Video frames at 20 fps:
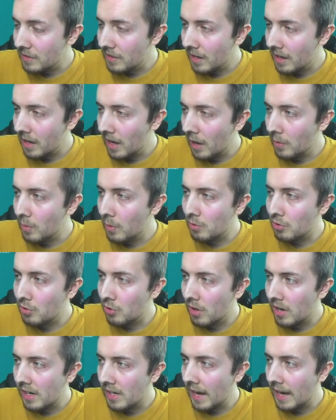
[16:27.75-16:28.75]
I, I will
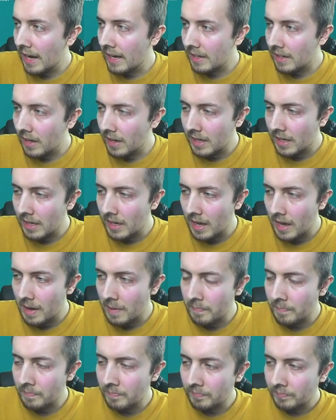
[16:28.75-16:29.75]
try and add like
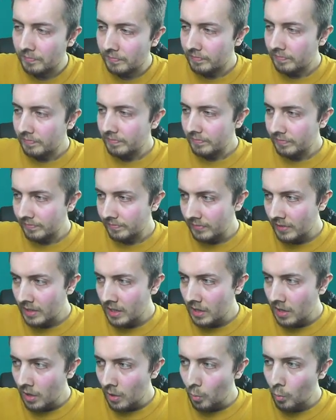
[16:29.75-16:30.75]
um,
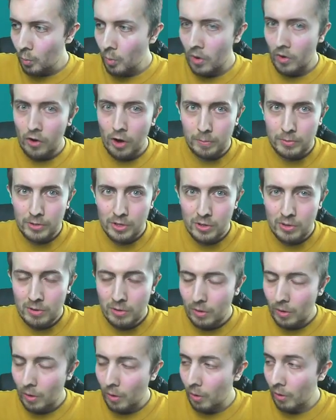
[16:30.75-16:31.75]
we're up to
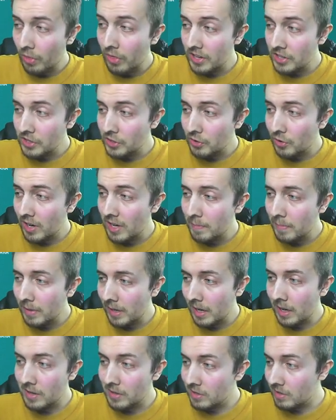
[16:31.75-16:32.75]
on this screen
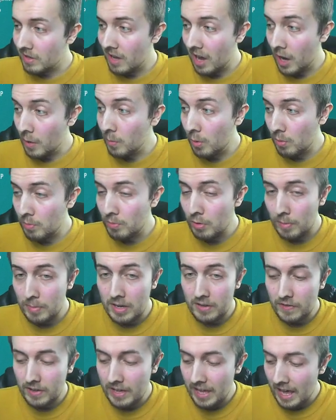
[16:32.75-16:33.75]
because I will probably
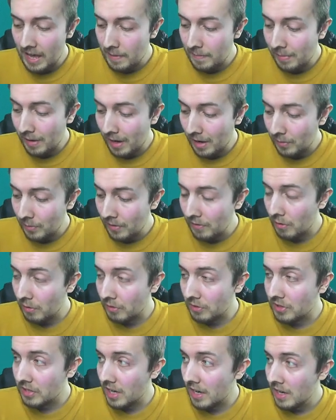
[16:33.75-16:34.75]
forget. But we've got
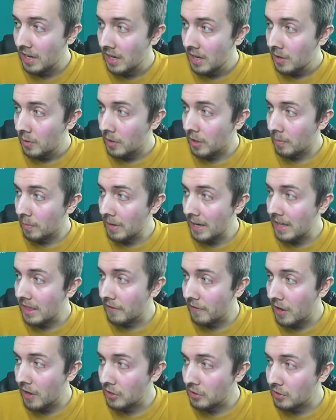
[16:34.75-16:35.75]
to. we completed the
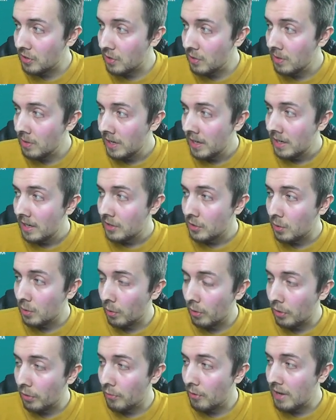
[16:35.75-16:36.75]
first two, score
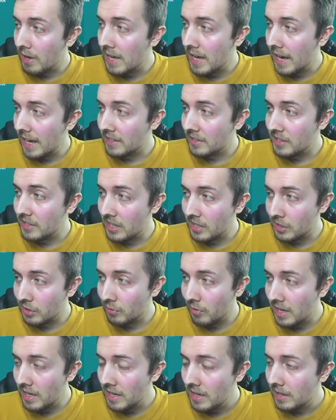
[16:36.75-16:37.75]
three and assist
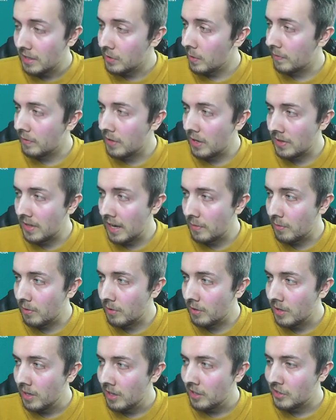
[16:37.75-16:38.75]
three, so we've done that one.
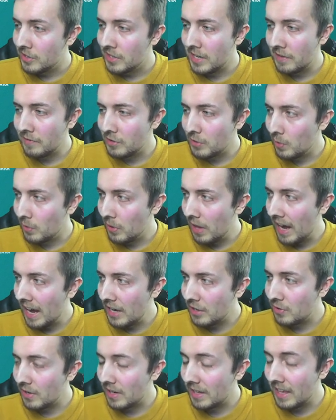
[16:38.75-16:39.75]
Just haven't scored the hat
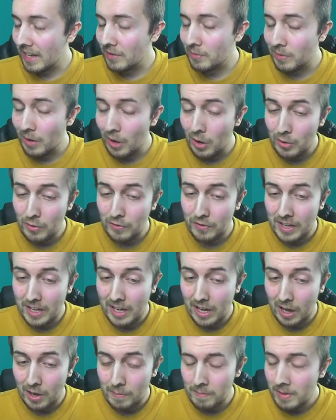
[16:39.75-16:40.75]
trick. That will hopefully
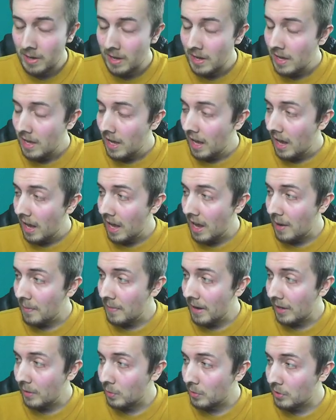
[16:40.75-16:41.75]
come, um,
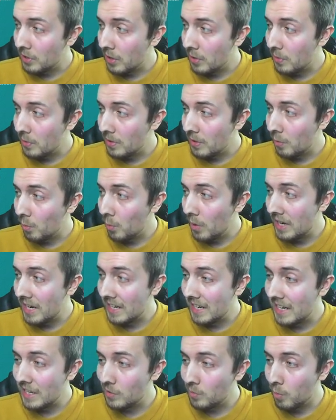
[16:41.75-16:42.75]
and also win at
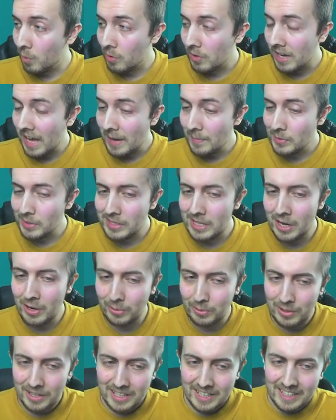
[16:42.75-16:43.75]
least one game
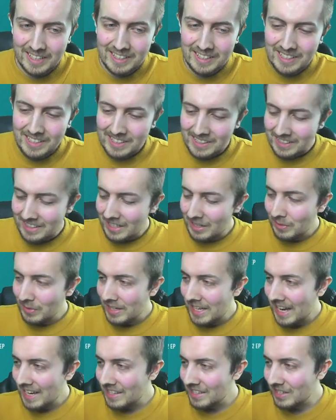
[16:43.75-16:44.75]
still. Still
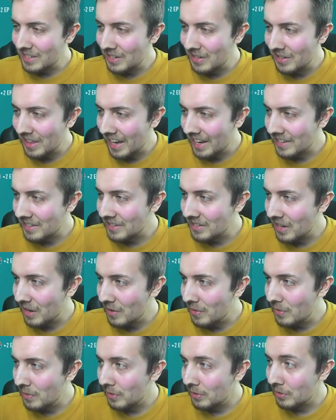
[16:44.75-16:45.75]
yet to do that.
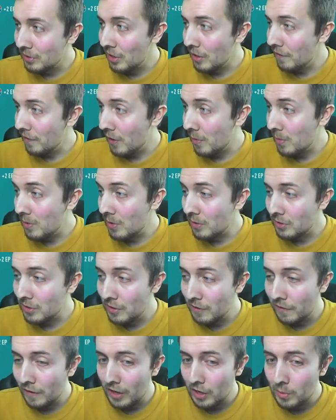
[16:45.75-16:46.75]
So, so far, we're not too
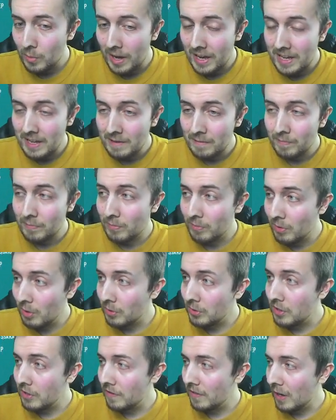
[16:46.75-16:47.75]
far away. Not
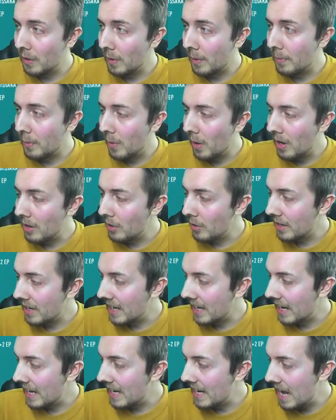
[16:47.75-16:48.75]
too far away. But we are looking
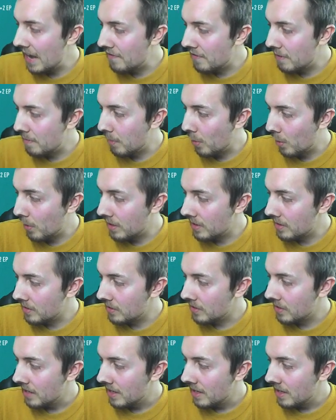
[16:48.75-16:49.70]
at 11 points.